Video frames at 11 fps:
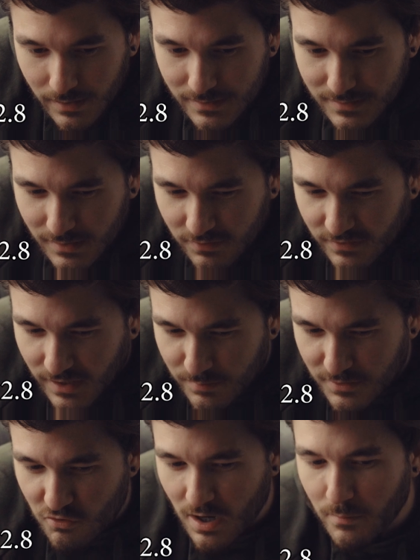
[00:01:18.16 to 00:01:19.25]
it still keeps
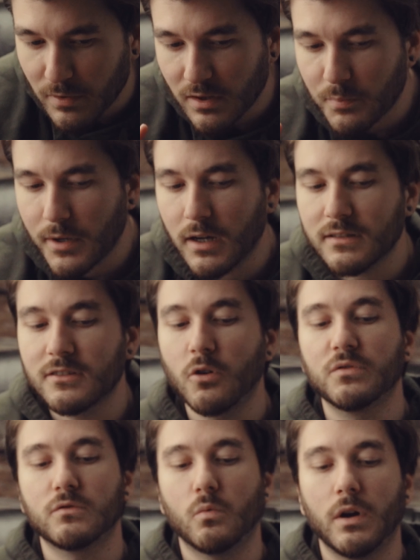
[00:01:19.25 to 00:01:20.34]
the track but the box
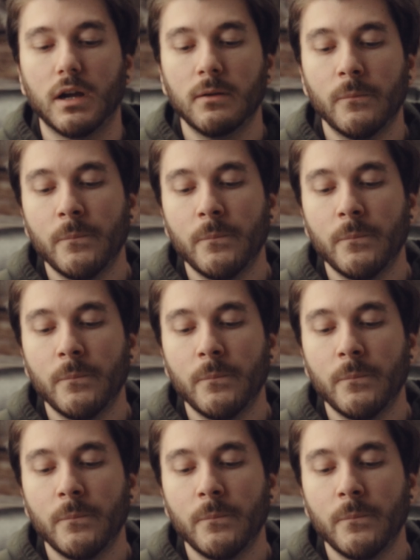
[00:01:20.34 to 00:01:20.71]
goes away.